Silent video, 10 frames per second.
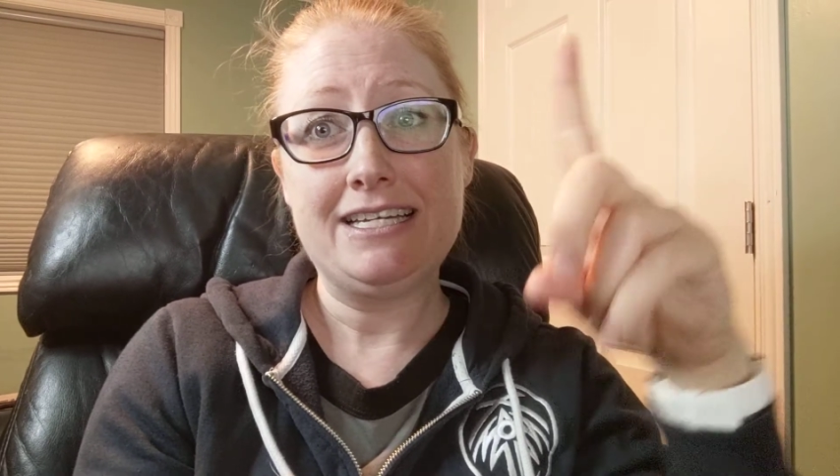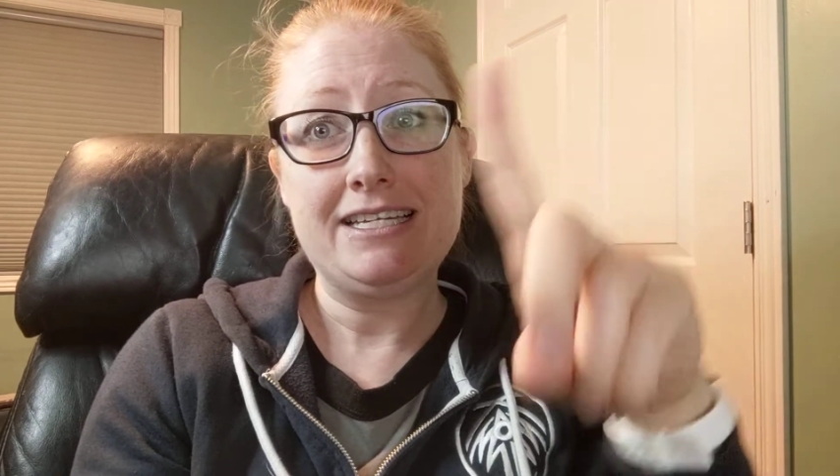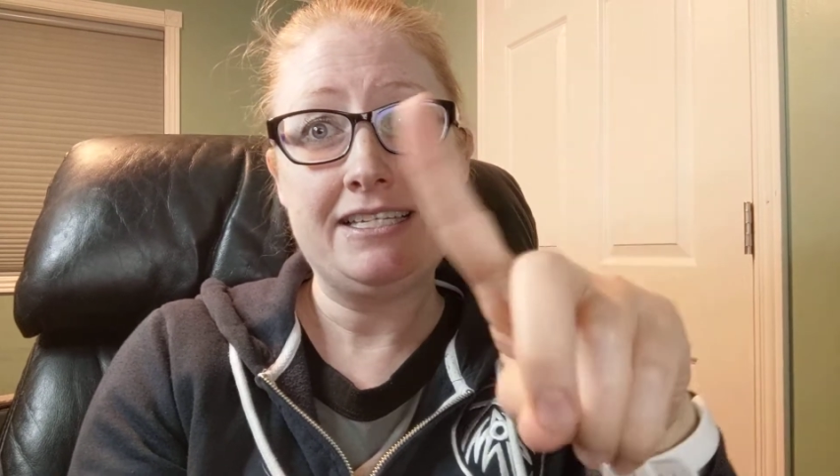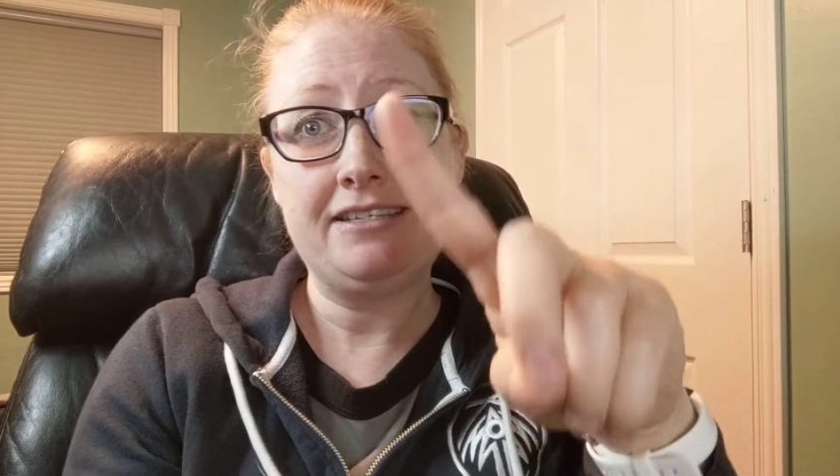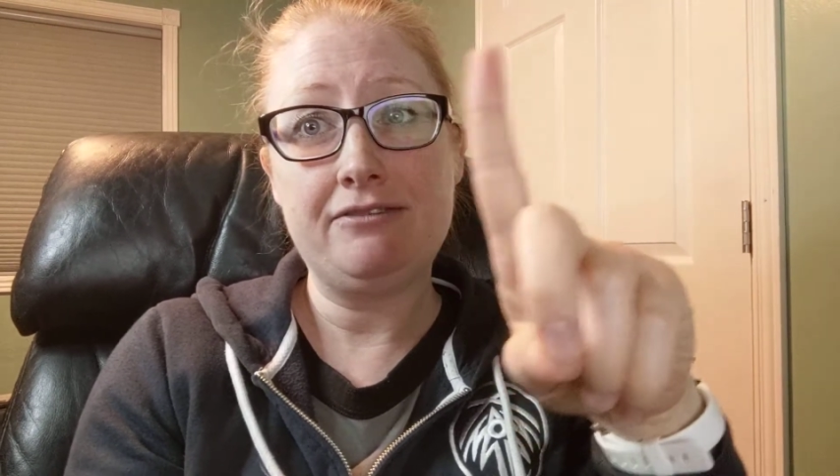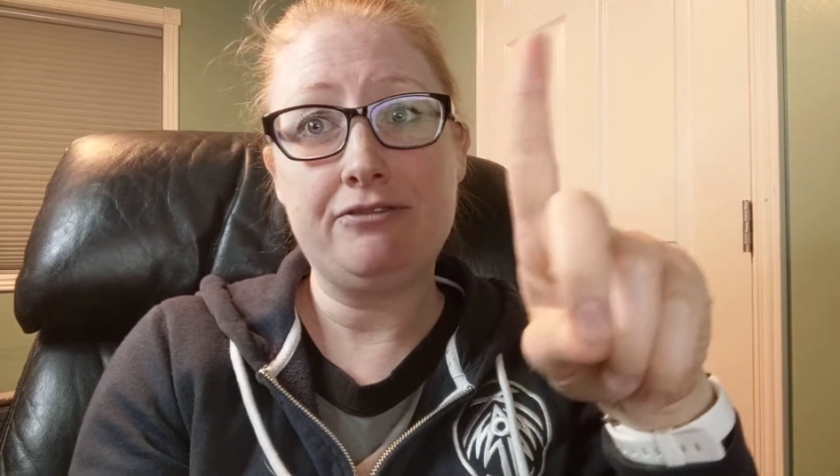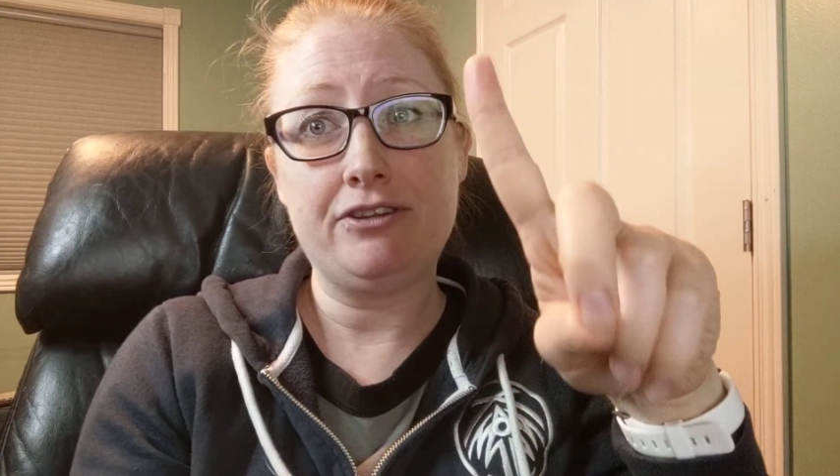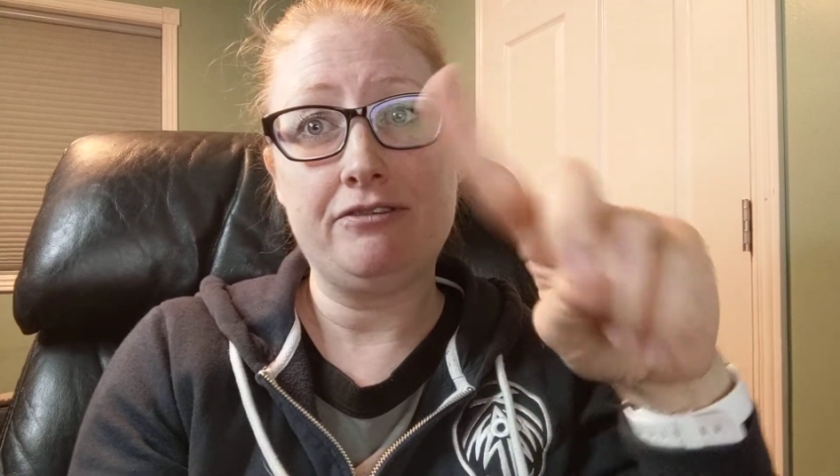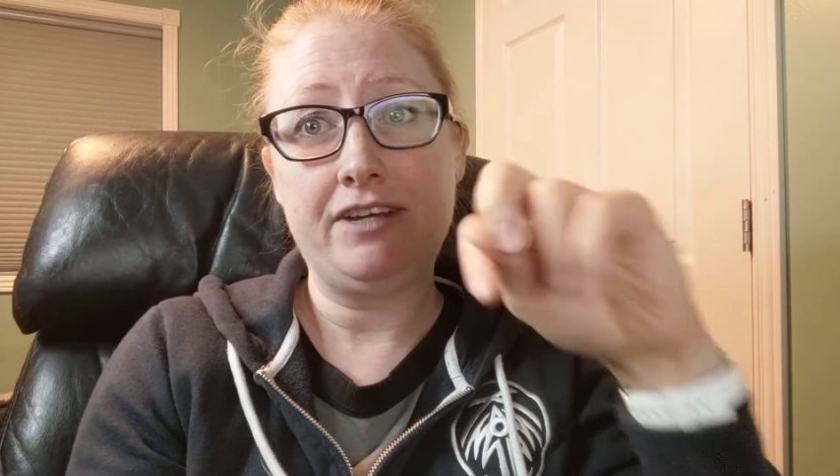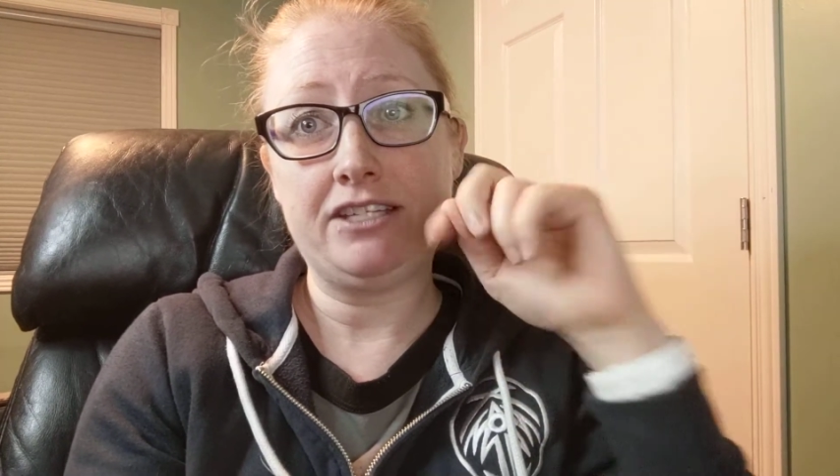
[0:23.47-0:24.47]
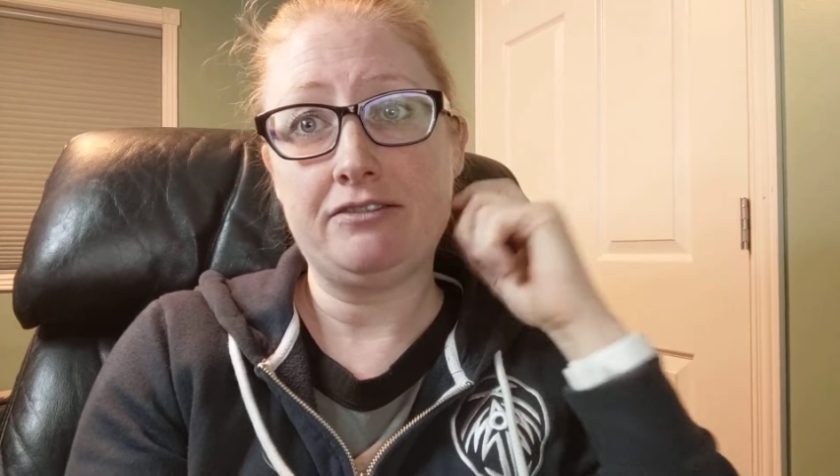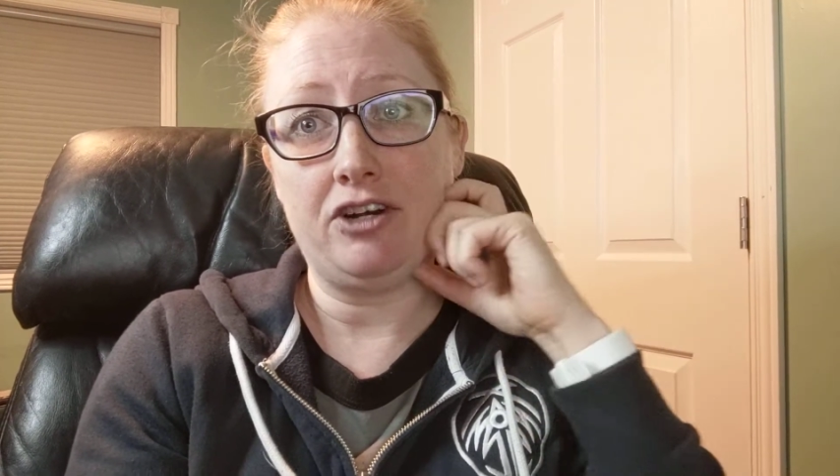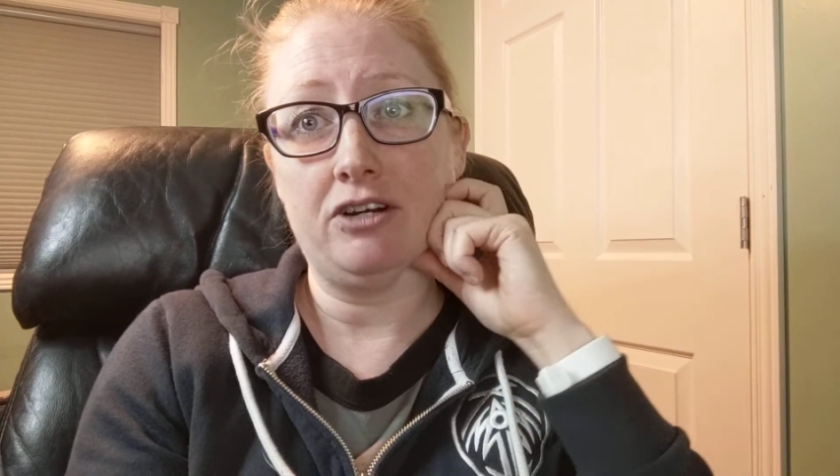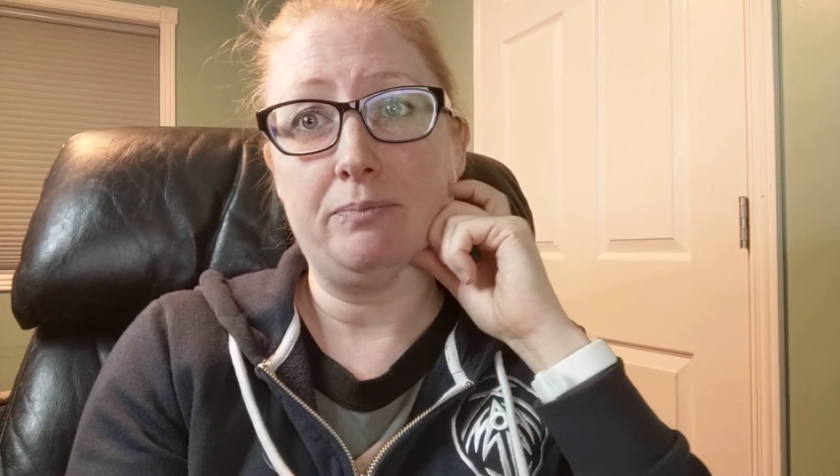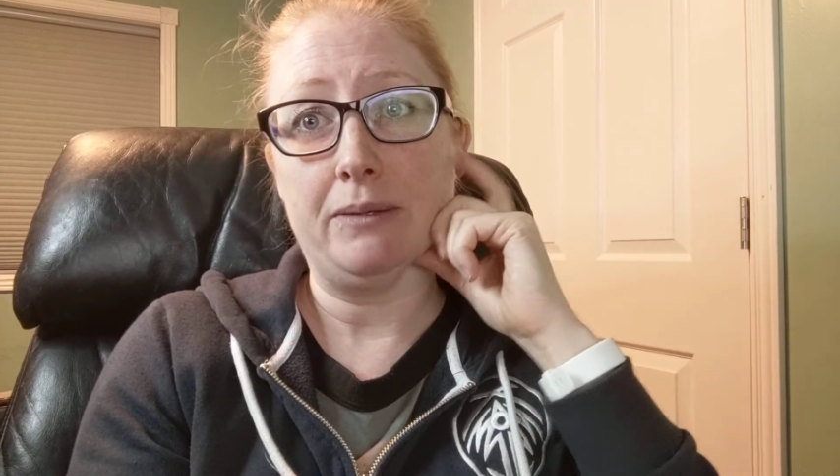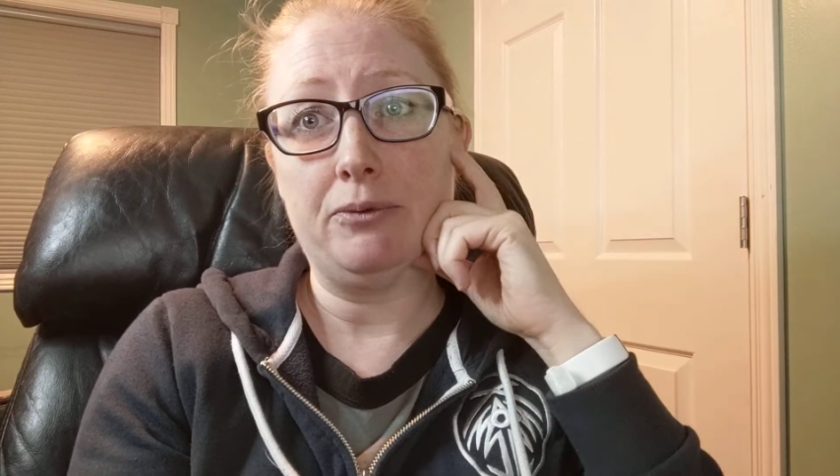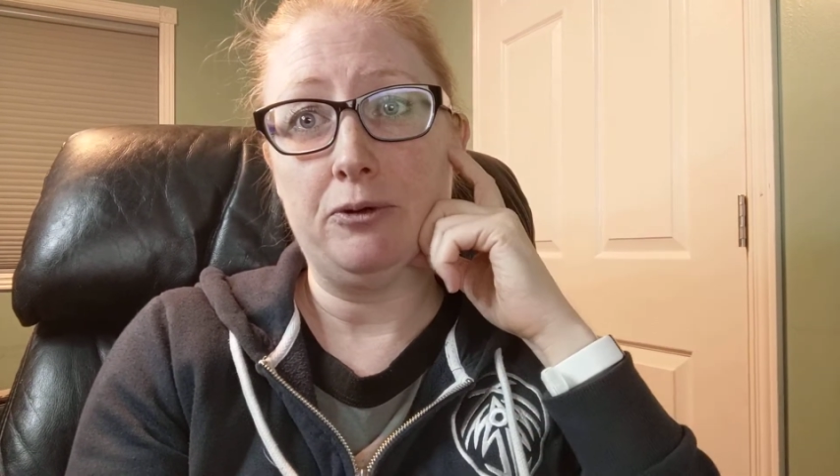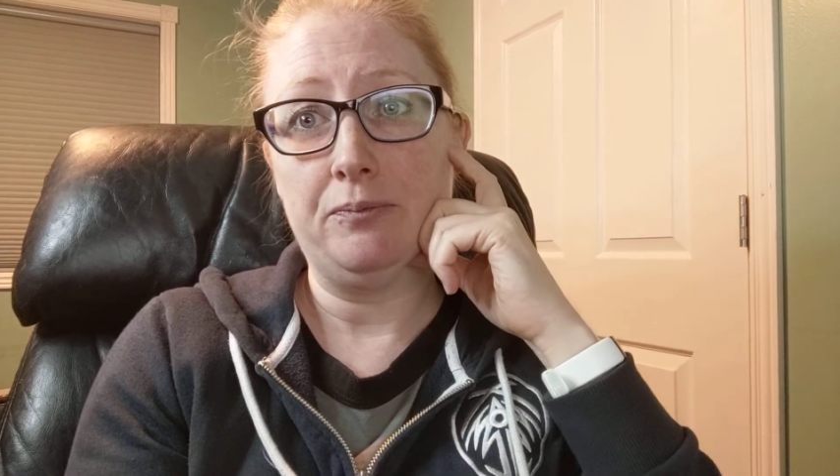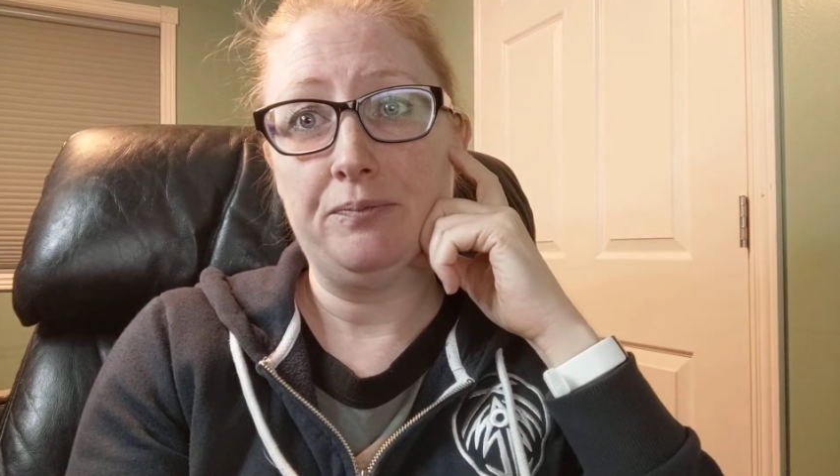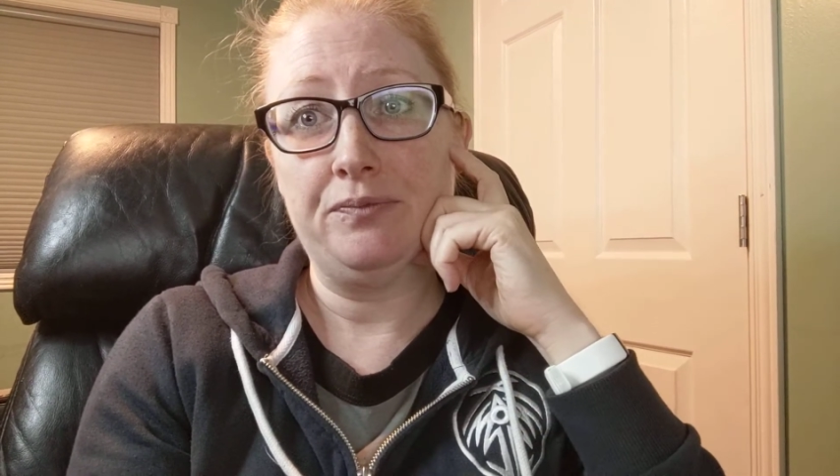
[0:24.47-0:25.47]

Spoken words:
isn't for the faint of heart, people.